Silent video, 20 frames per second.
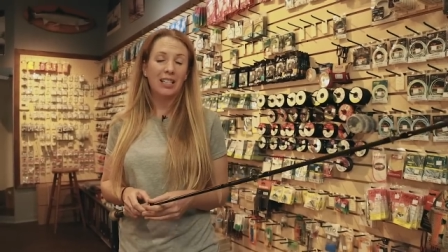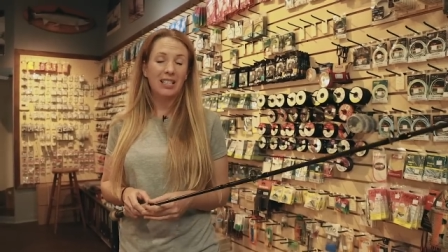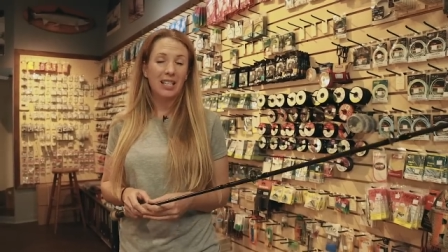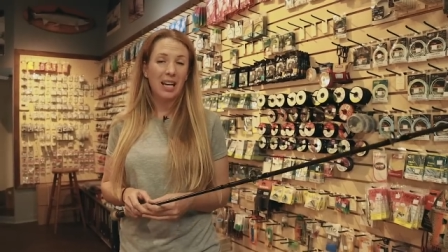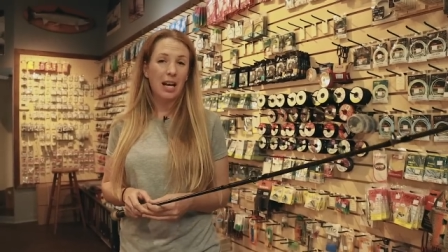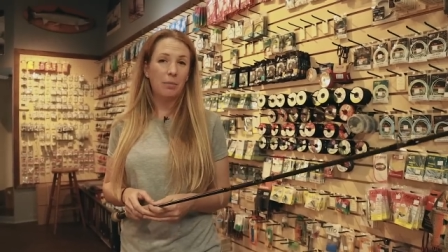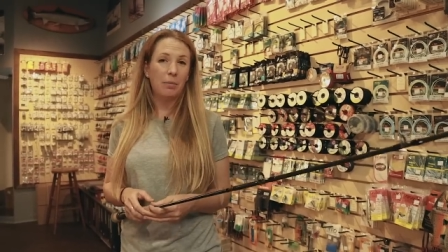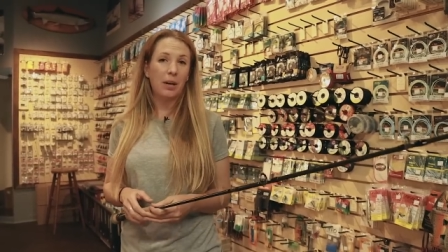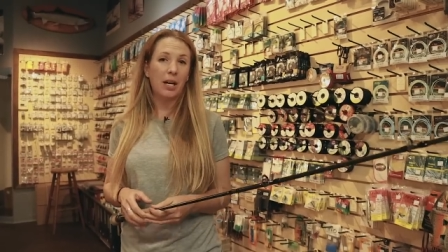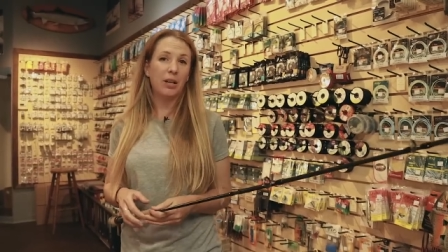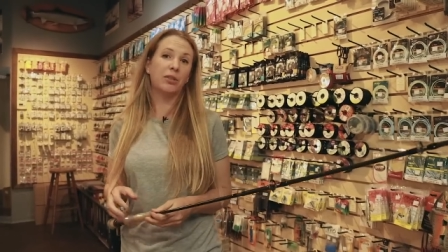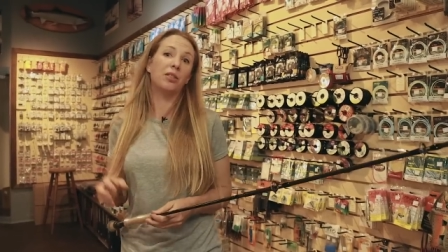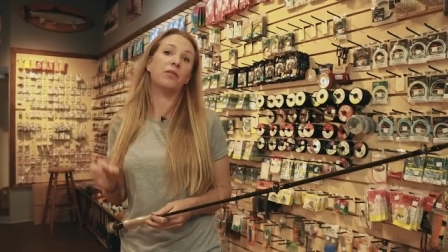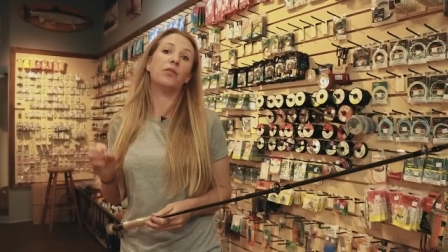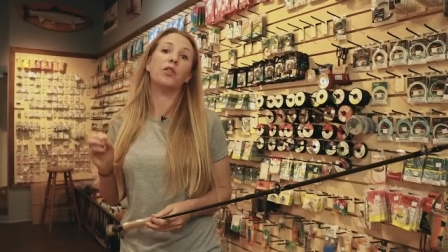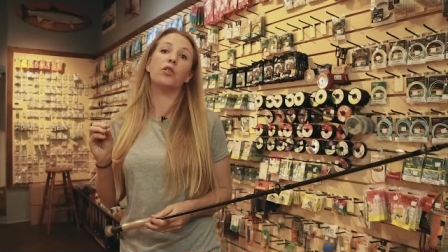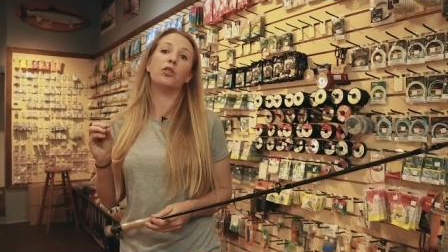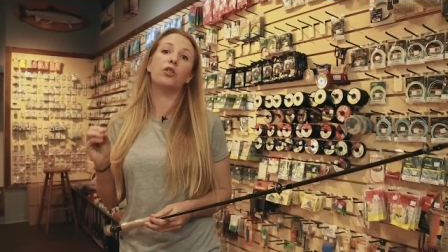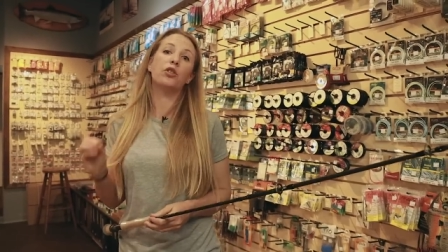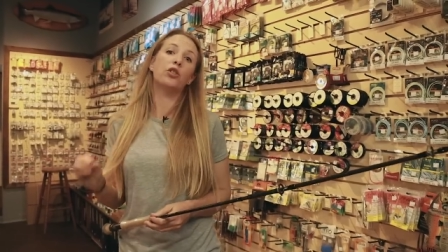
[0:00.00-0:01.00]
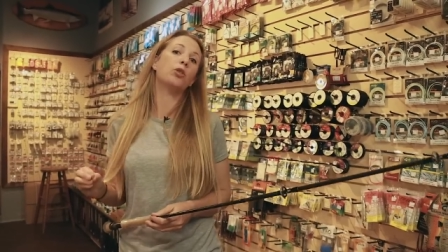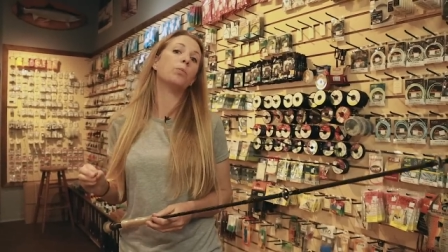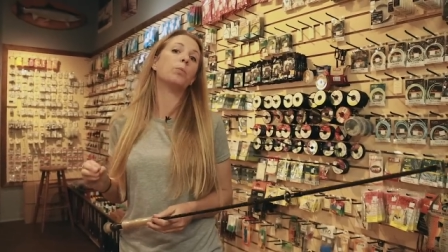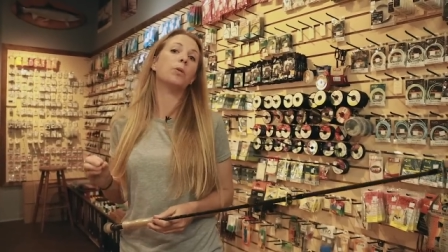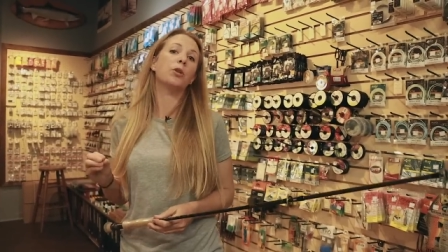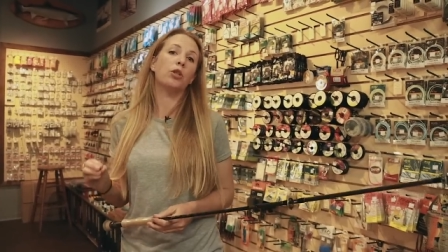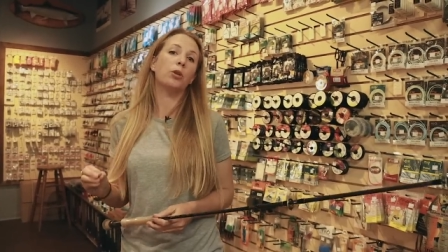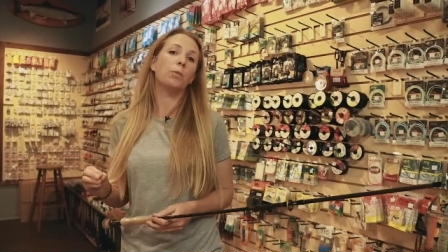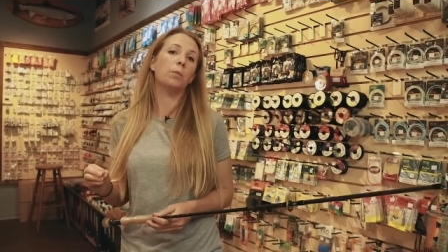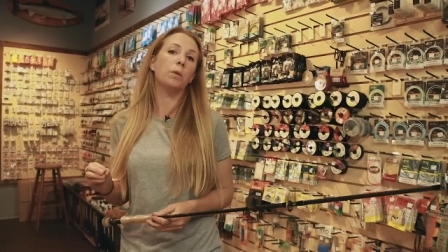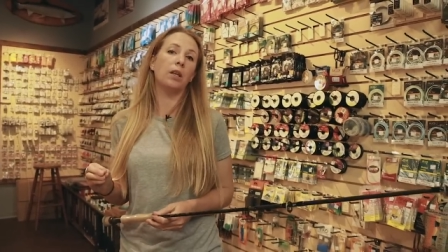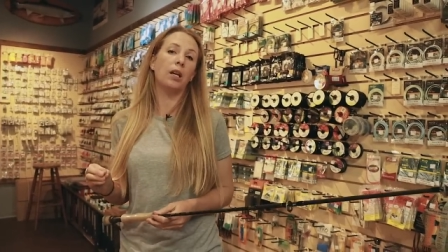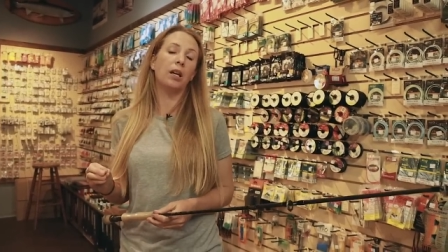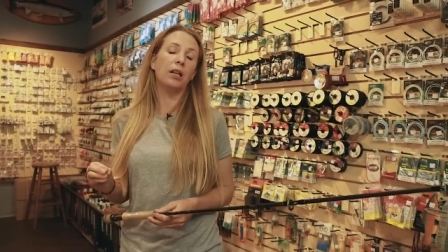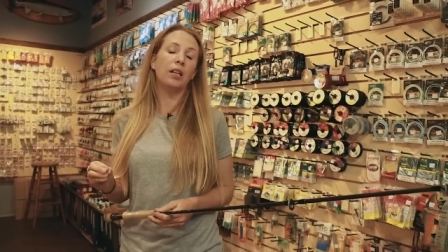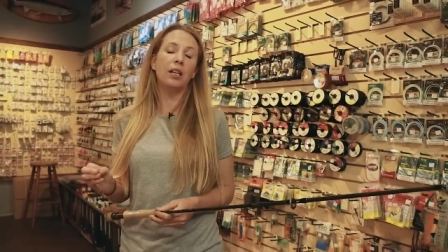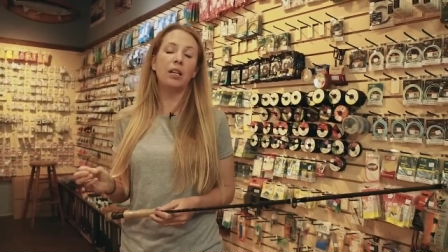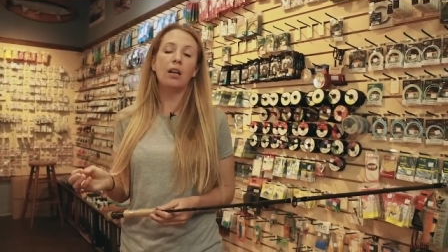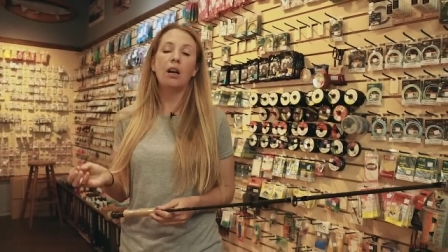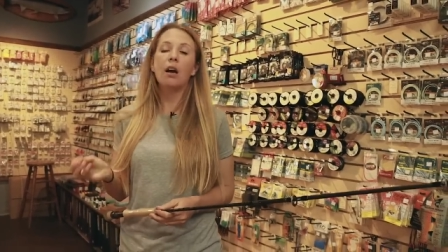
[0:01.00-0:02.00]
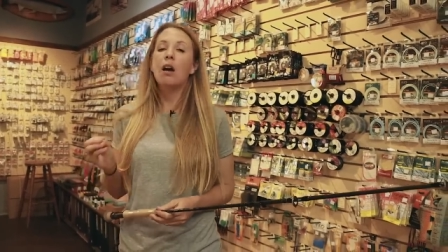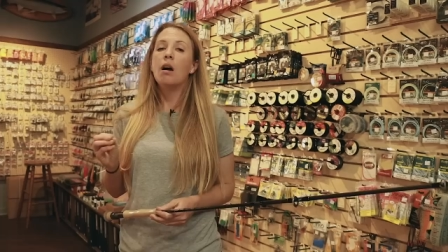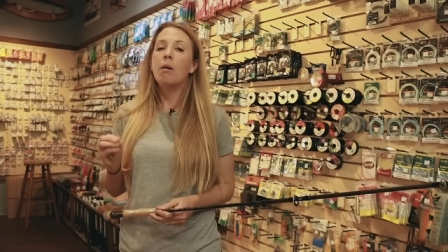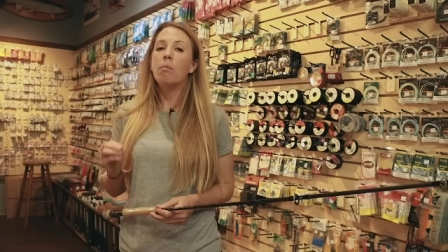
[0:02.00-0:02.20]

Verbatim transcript: ten pounds if you're super, super lucky.